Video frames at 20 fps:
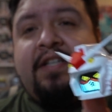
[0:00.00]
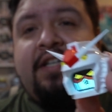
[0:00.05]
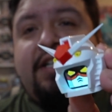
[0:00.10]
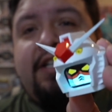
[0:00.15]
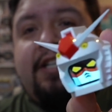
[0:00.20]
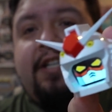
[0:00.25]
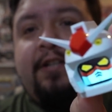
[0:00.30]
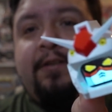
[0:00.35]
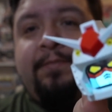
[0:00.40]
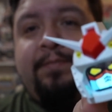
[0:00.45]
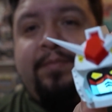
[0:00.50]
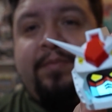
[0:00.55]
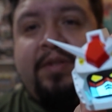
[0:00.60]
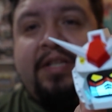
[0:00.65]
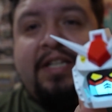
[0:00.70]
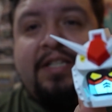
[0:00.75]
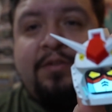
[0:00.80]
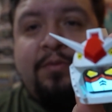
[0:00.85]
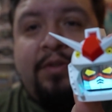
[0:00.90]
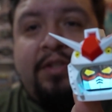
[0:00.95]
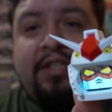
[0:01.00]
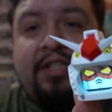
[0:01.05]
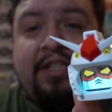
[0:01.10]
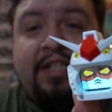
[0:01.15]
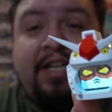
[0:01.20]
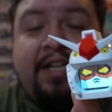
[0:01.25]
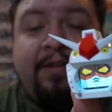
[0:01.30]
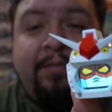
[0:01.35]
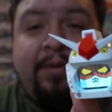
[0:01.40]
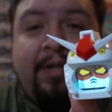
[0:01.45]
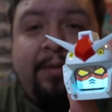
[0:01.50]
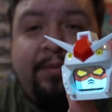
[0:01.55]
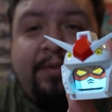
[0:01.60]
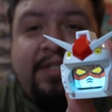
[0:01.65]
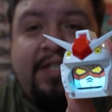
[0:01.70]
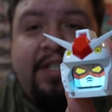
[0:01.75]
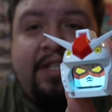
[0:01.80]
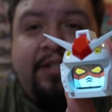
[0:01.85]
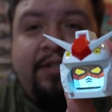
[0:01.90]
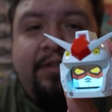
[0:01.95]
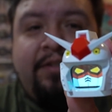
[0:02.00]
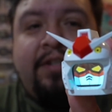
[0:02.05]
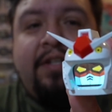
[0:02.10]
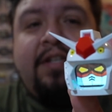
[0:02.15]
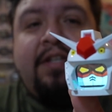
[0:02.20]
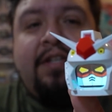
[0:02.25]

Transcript: That's one thing that I've been able to note.